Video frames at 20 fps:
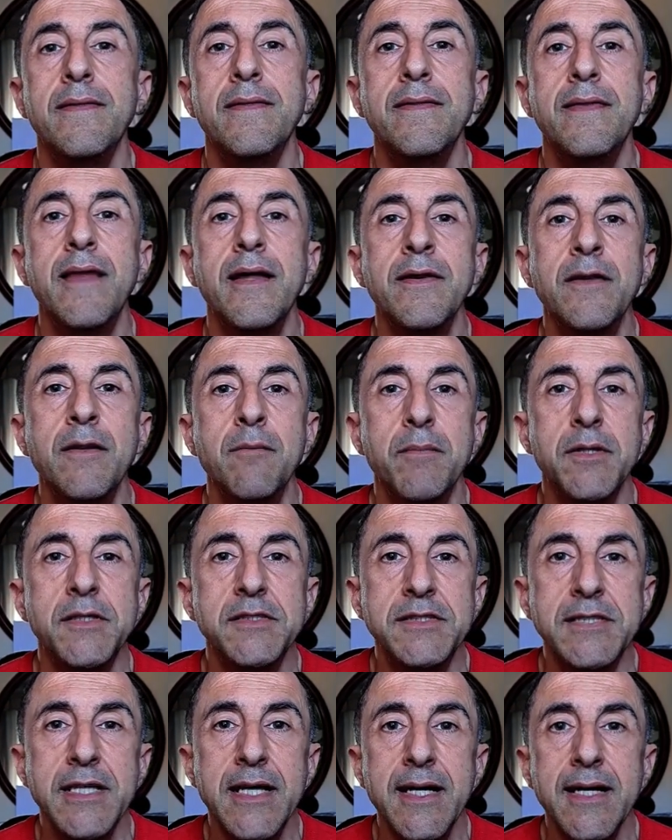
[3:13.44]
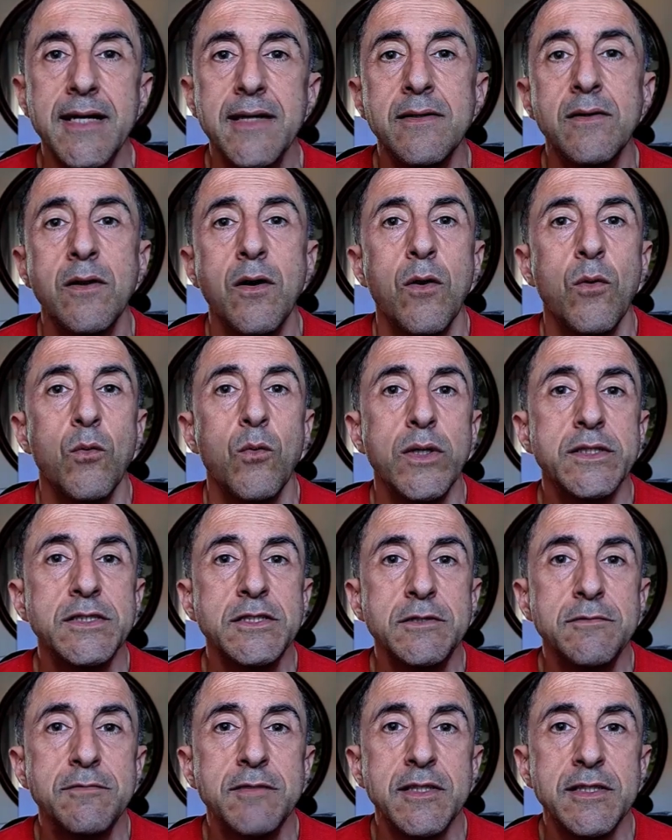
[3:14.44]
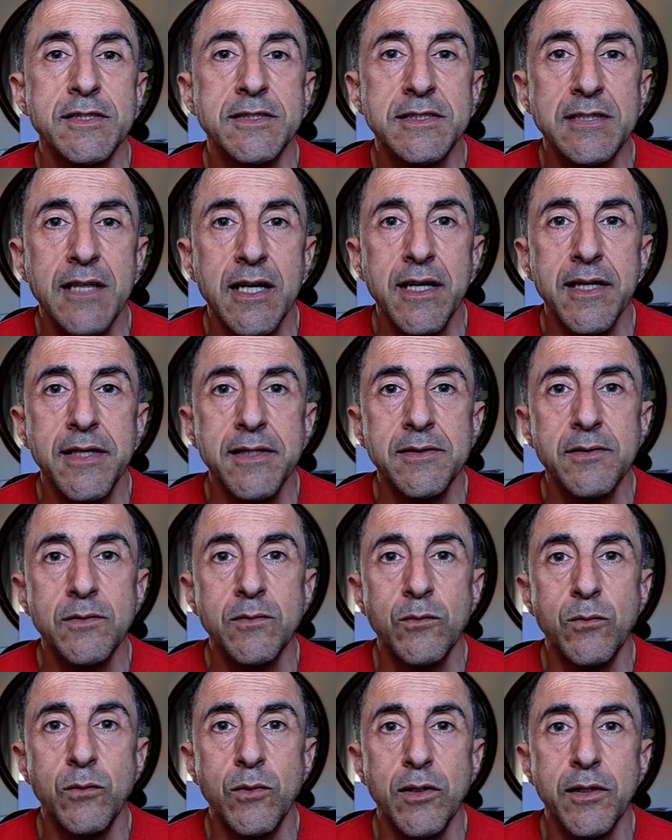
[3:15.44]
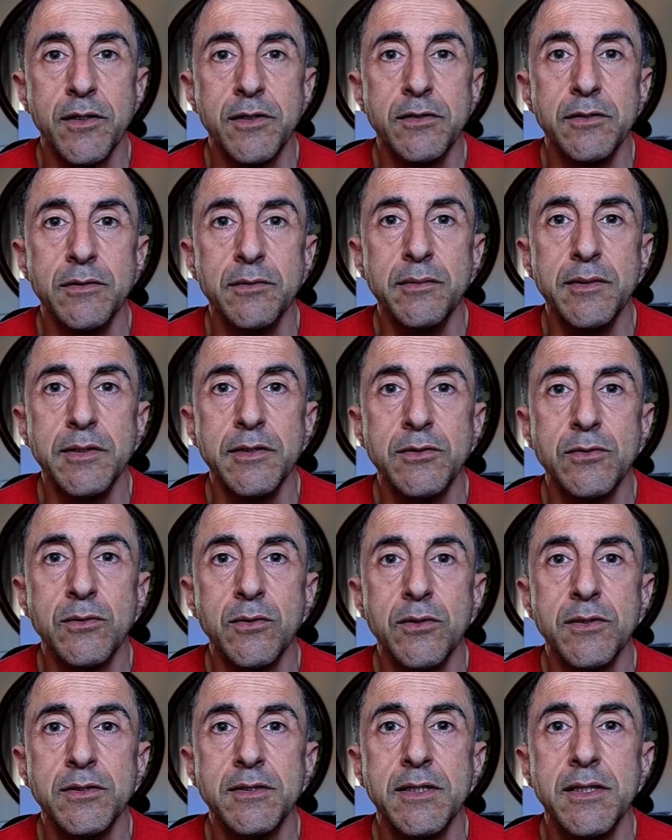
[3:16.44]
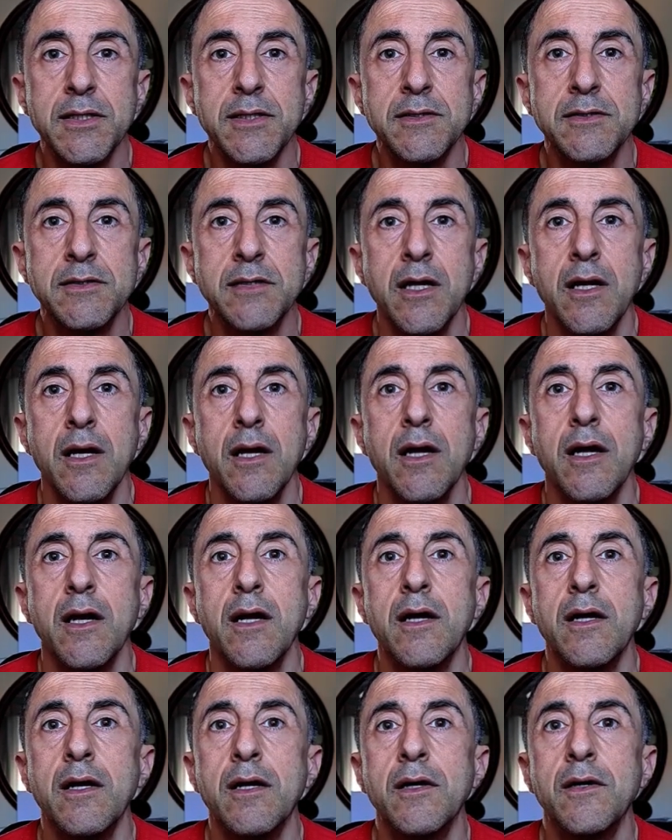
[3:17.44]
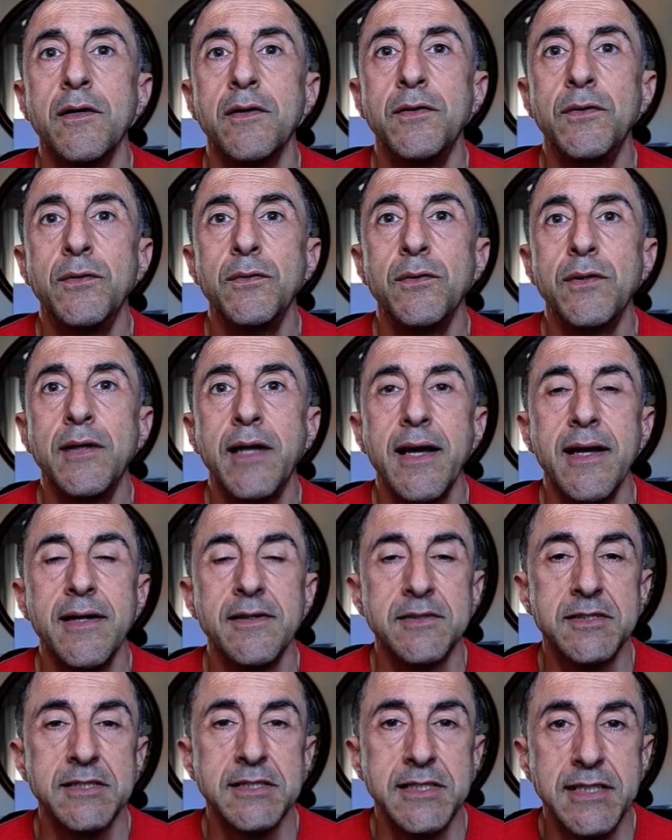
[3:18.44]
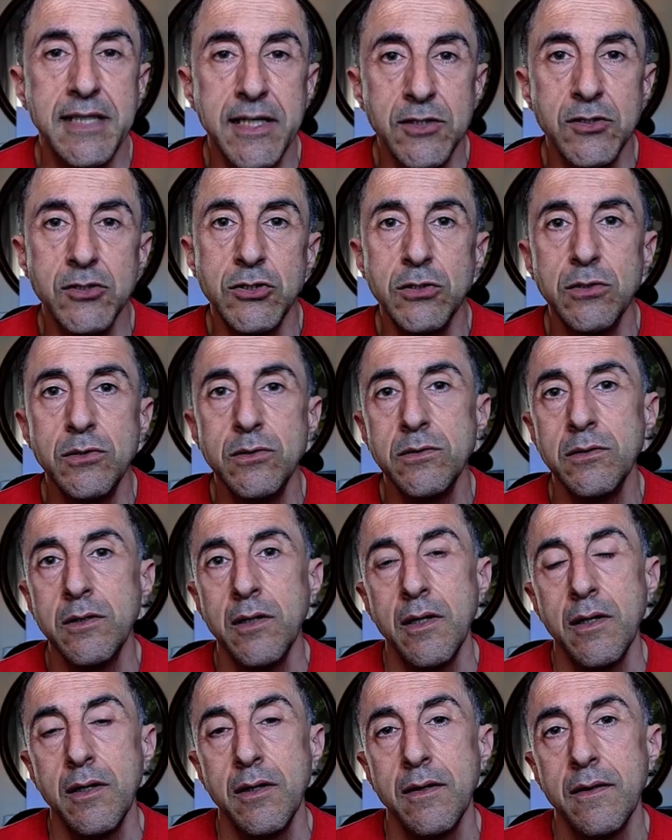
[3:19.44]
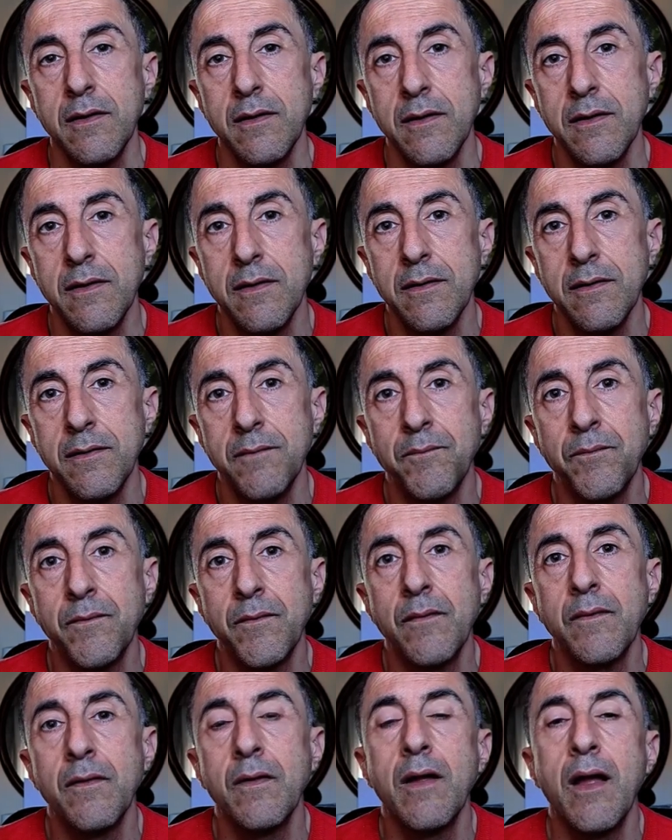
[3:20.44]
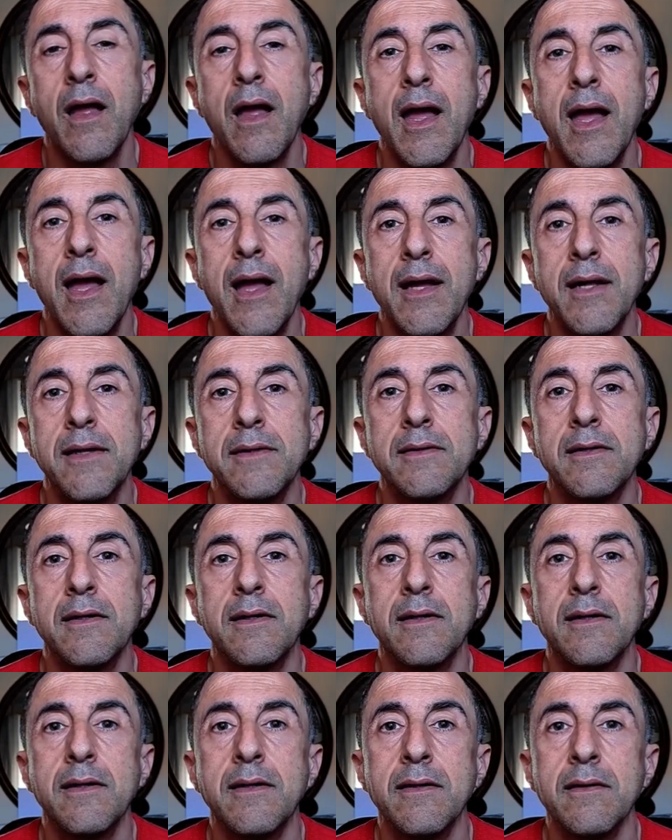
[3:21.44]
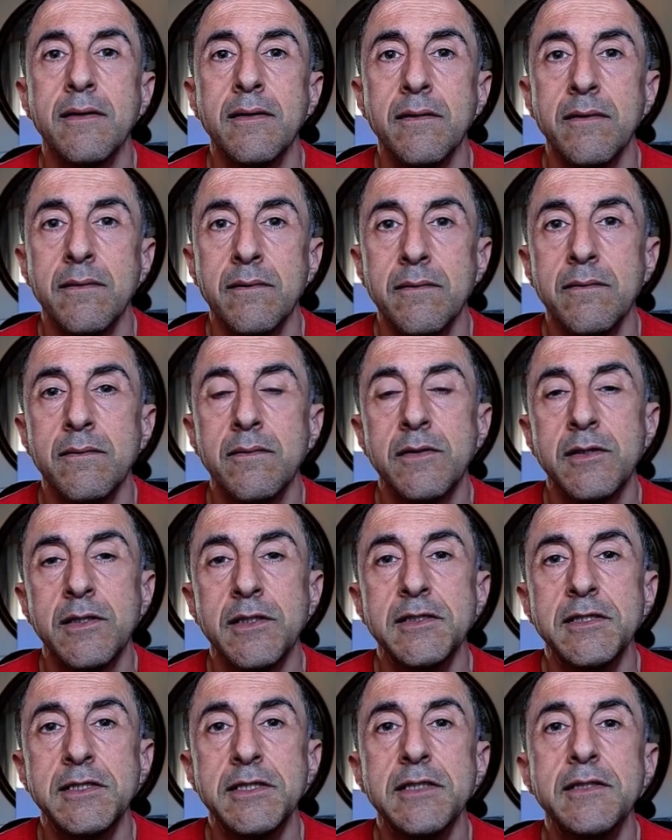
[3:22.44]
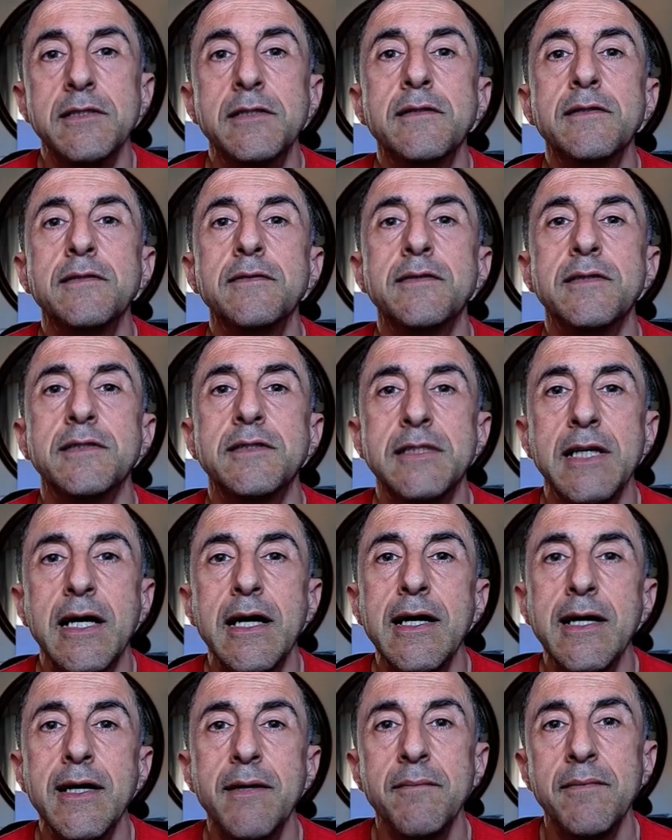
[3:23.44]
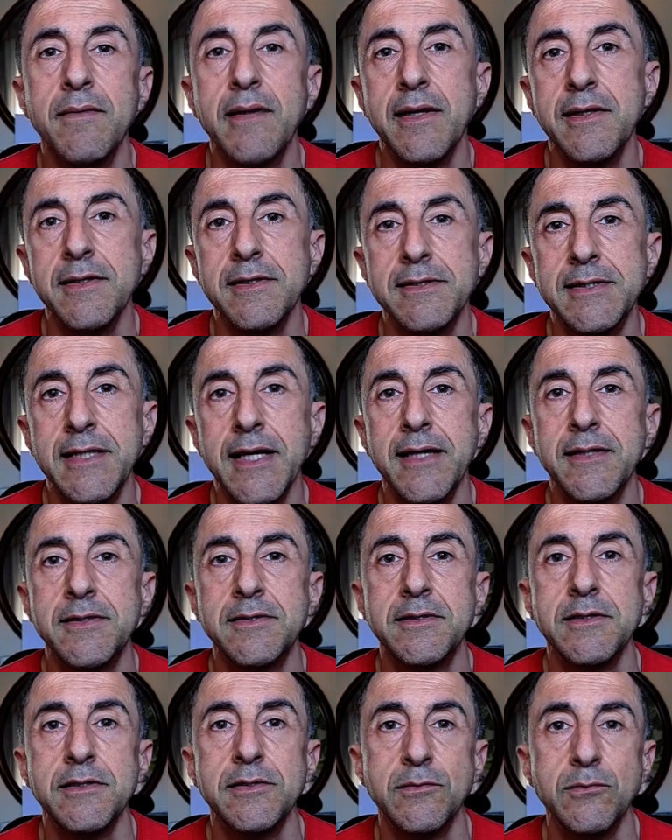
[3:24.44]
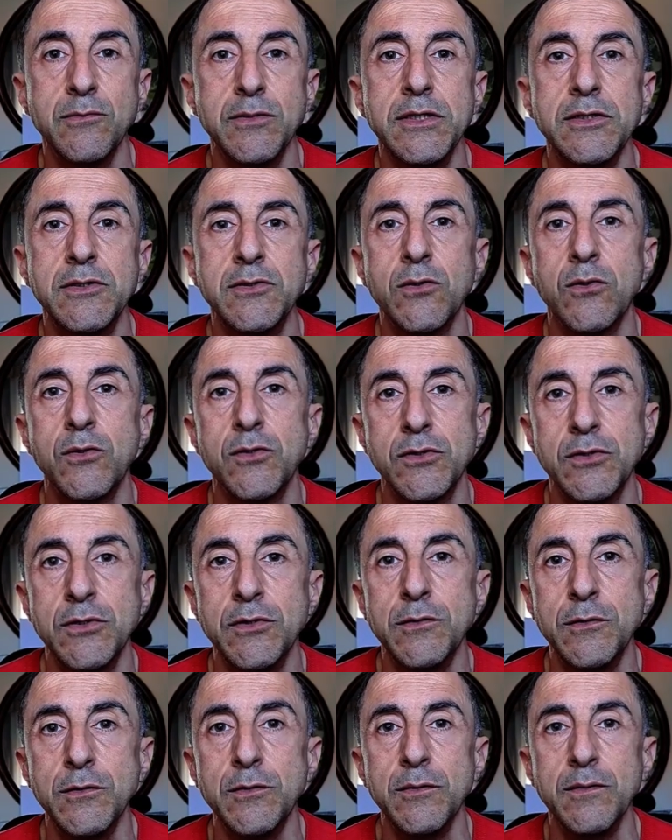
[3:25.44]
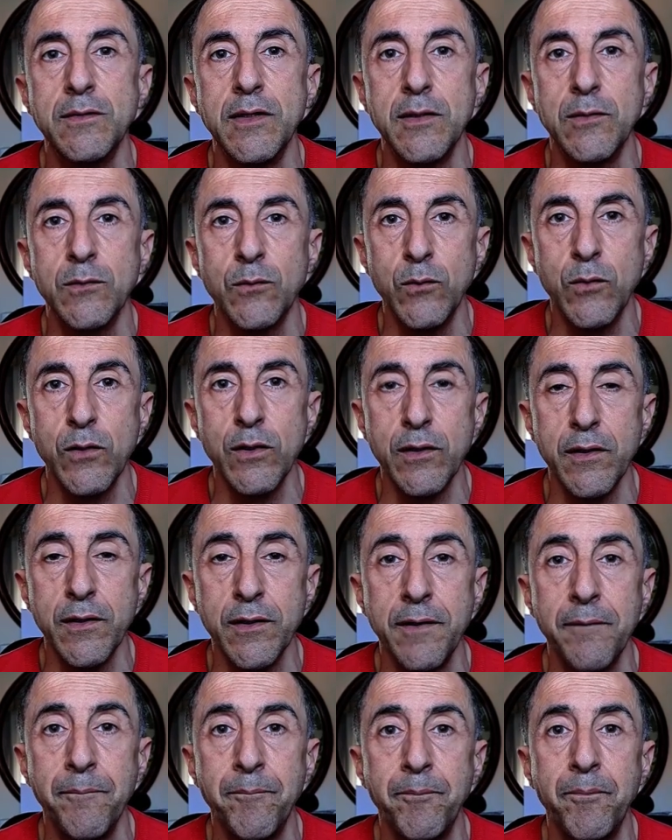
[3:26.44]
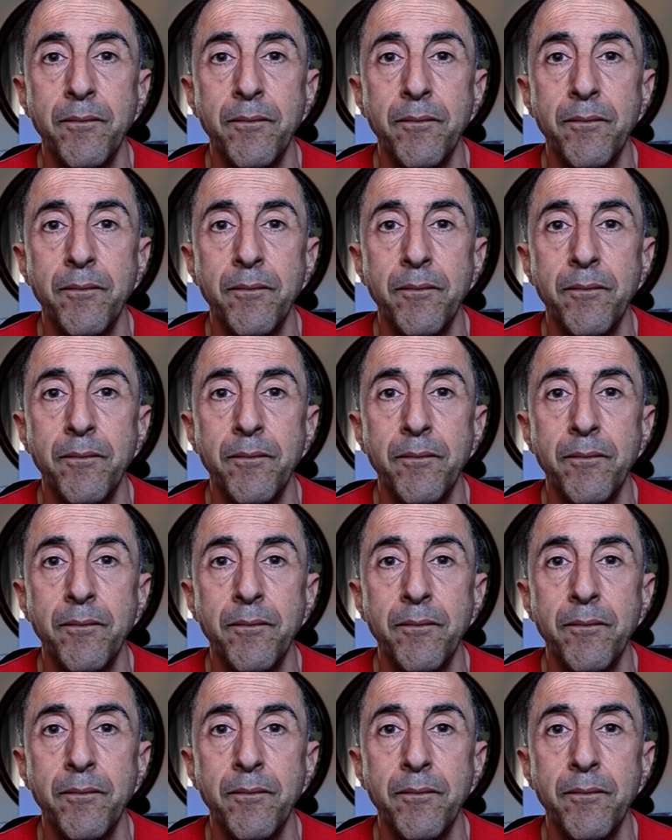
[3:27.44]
Then number 10, once you've assigned work to resources, you can schedule and consider the time that it takes this resource to do their work.